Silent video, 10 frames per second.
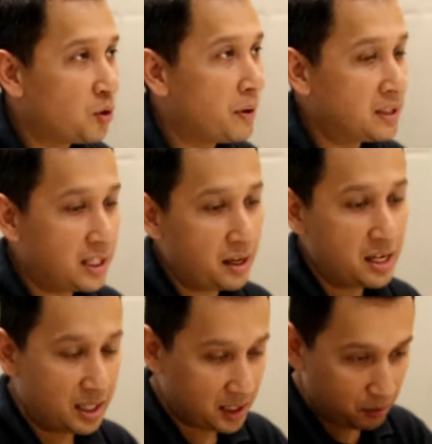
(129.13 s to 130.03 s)
So basically,
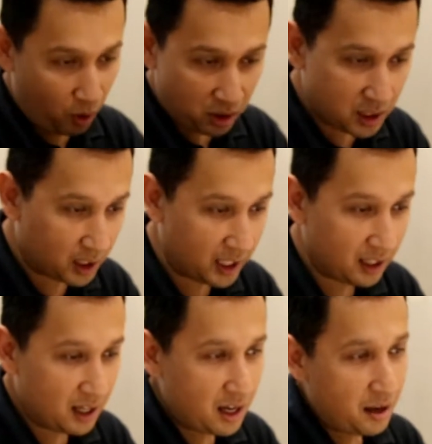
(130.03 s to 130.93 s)
it's a small
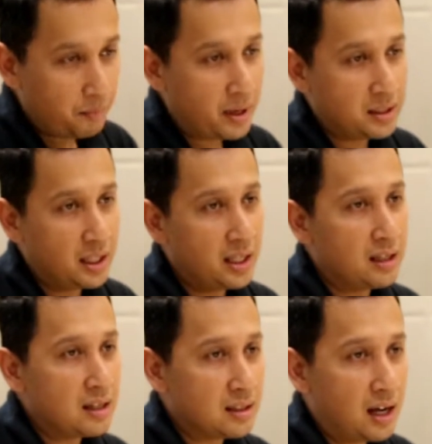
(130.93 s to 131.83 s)
circuit. Basically,
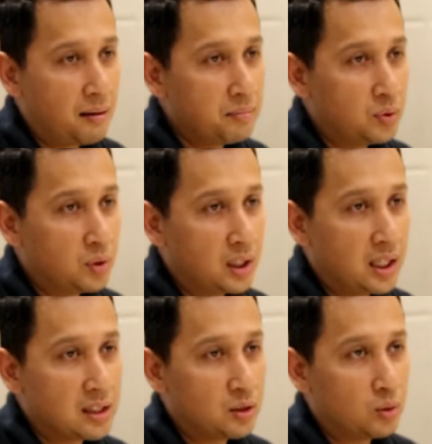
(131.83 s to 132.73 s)
it's up to the
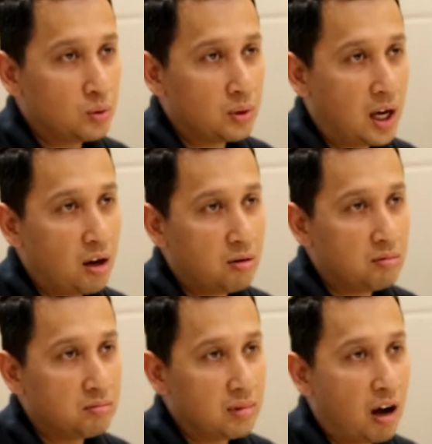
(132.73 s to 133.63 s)
kids to how
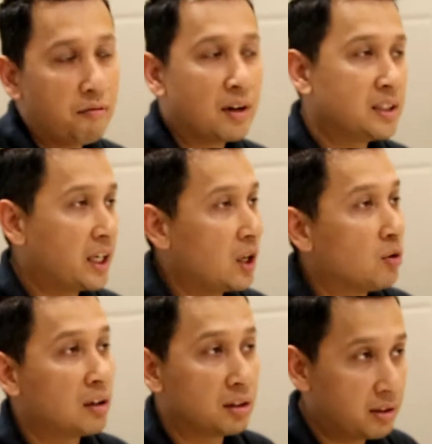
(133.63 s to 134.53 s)
fast they can
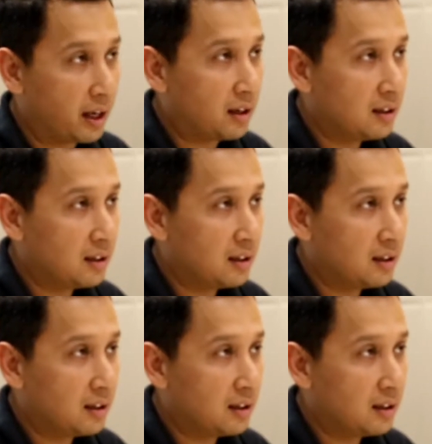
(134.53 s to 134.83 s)
go around the track.